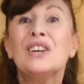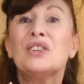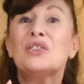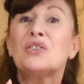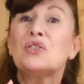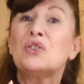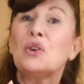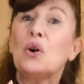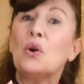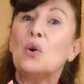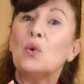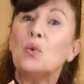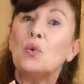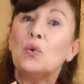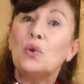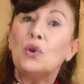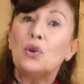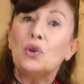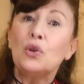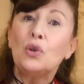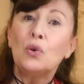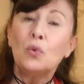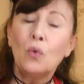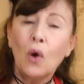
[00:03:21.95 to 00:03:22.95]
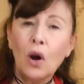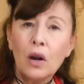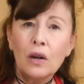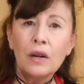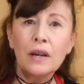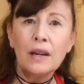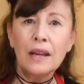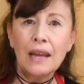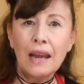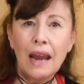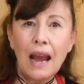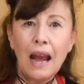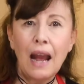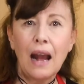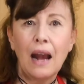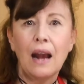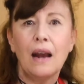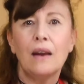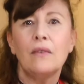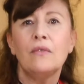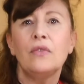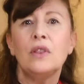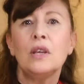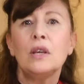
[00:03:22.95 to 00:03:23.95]
So you already
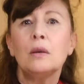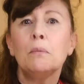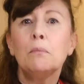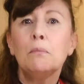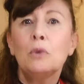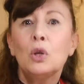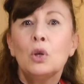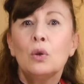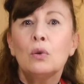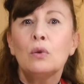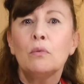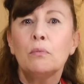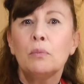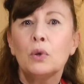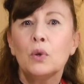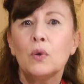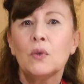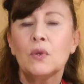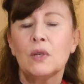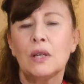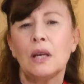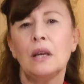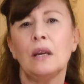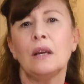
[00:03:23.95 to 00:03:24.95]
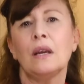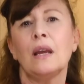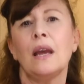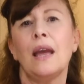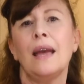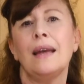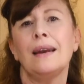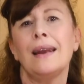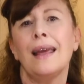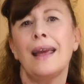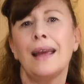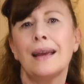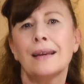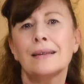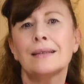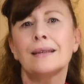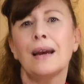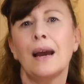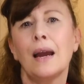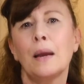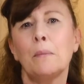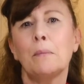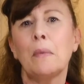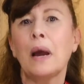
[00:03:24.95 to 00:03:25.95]
have the immune boosting and
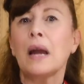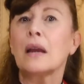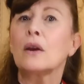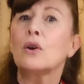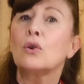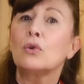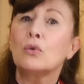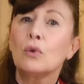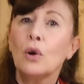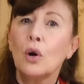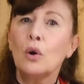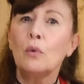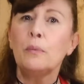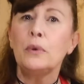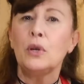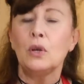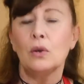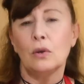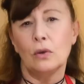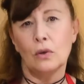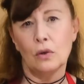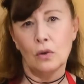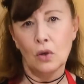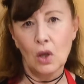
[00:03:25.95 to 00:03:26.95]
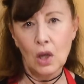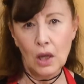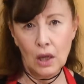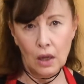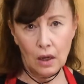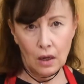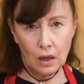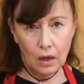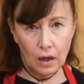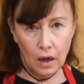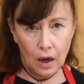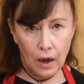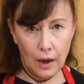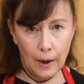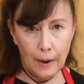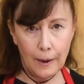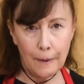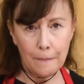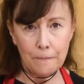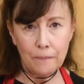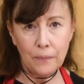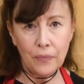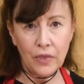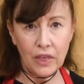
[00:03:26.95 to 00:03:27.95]
antimicrobial
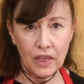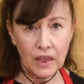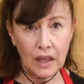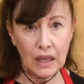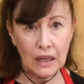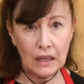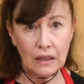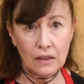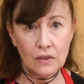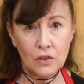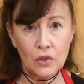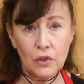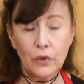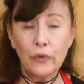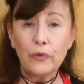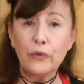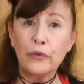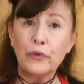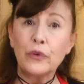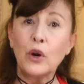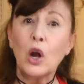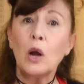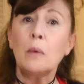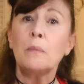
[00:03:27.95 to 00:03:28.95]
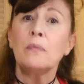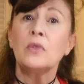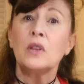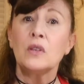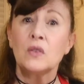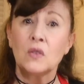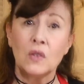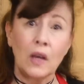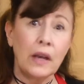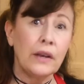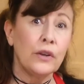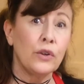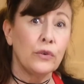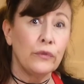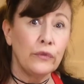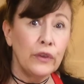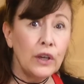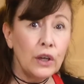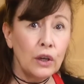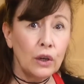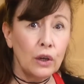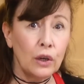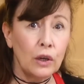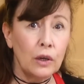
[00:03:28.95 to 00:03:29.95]
things from the cider
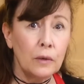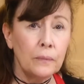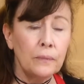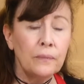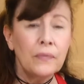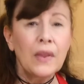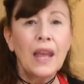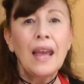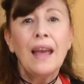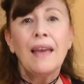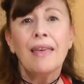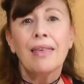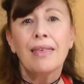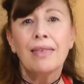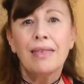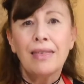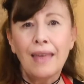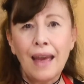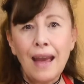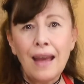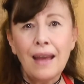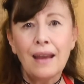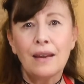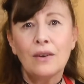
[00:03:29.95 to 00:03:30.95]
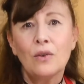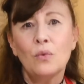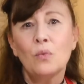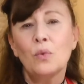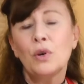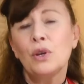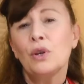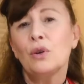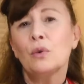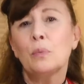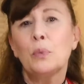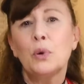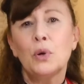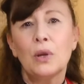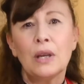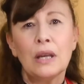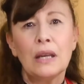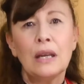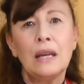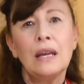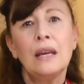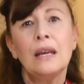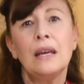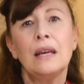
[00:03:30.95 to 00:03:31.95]
vinegar. Then what you're
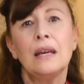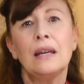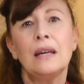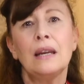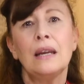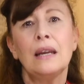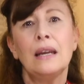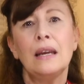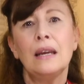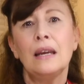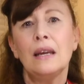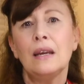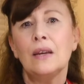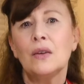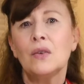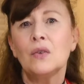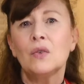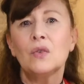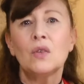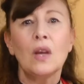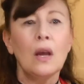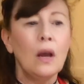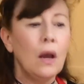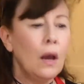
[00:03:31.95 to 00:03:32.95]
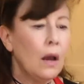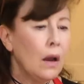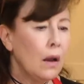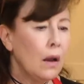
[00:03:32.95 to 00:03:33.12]
putting in is